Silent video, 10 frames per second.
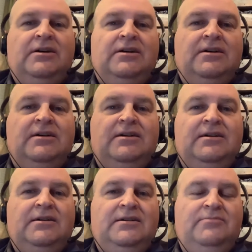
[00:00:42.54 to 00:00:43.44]

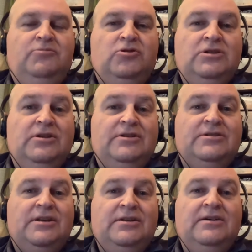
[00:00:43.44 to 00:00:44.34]
Most of the
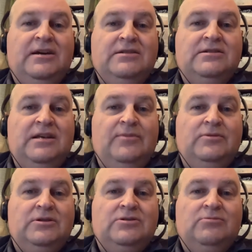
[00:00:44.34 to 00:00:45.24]
Sunday, I slept
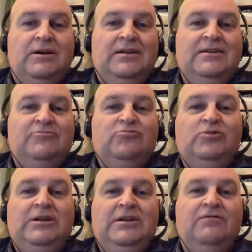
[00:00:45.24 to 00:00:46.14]
as well. It
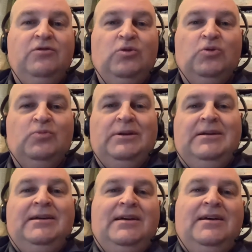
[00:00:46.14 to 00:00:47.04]
really floored me.
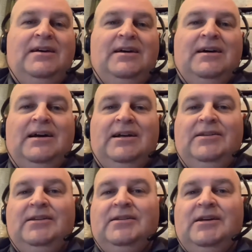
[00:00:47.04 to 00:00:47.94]
And I
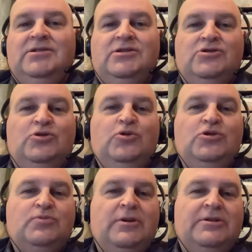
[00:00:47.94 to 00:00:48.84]
think that's the true
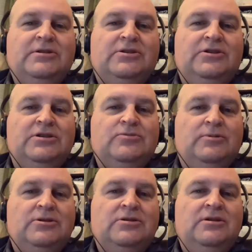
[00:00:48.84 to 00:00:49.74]
spirit of
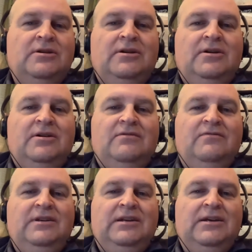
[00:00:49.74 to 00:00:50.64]
Christmas.
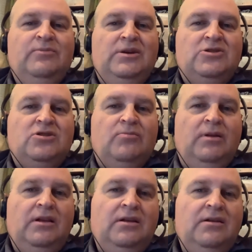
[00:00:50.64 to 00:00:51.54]
Feeling
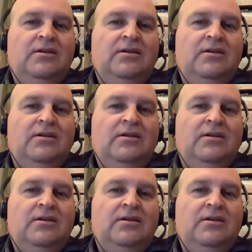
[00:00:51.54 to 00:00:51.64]
miserable,